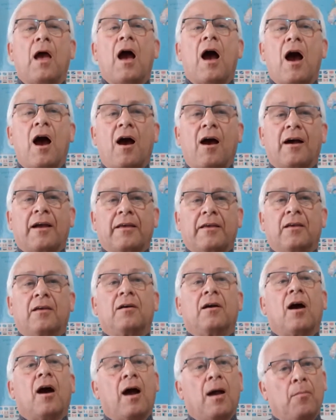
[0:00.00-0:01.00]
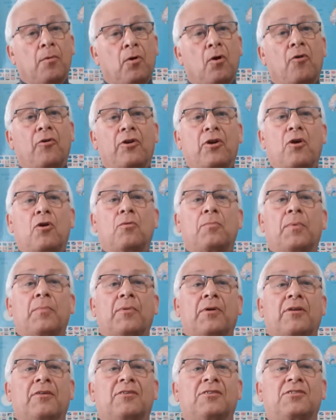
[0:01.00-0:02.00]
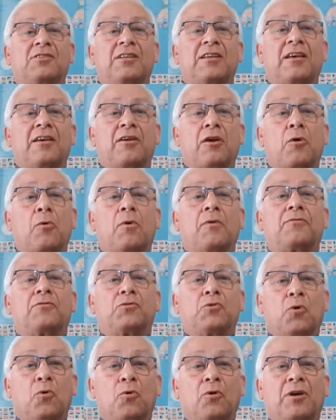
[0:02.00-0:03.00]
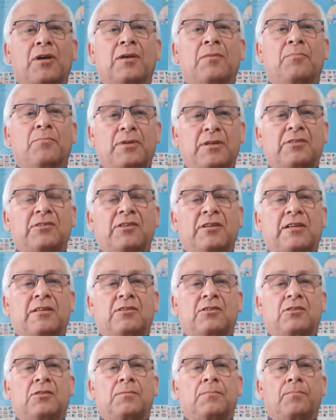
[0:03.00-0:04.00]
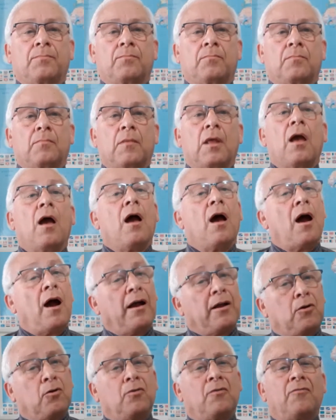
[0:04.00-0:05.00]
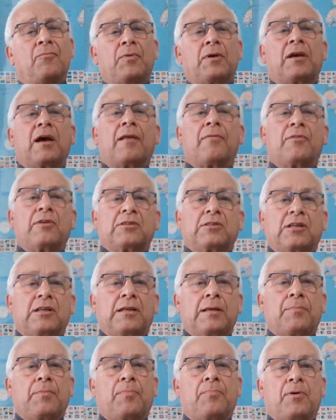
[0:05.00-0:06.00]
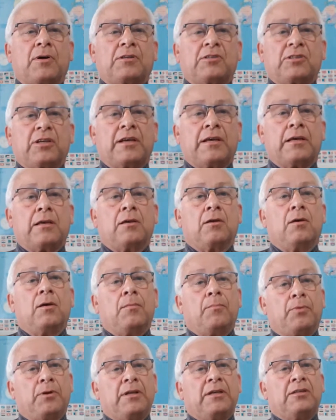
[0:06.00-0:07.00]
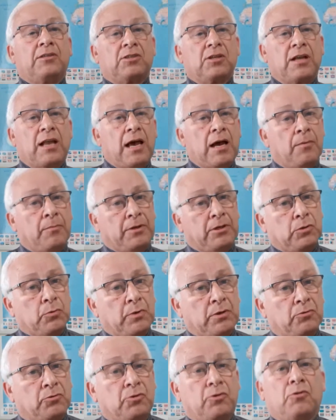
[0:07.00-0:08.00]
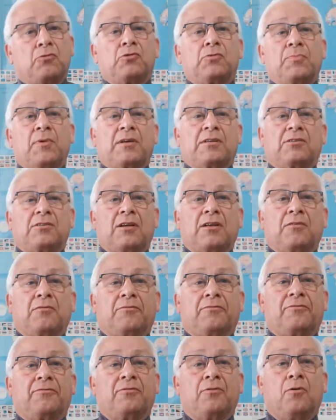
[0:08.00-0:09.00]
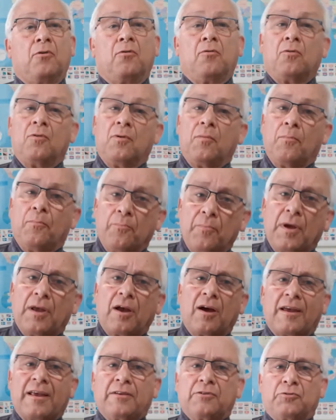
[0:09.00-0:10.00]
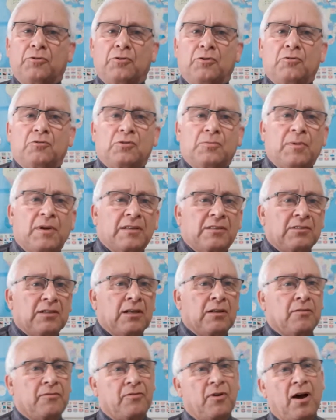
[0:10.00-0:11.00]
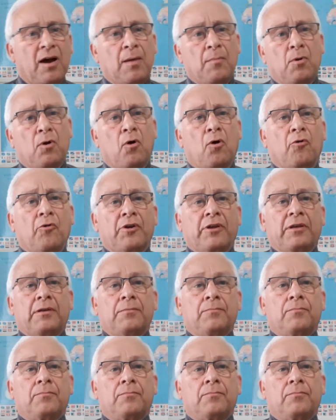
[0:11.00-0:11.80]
Hi, I'm Laurie Oberman, CEO of Talking Business. I could have begun this clip by saying, please allow me to introduce myself, or may I introduce myself, I'm Laurie,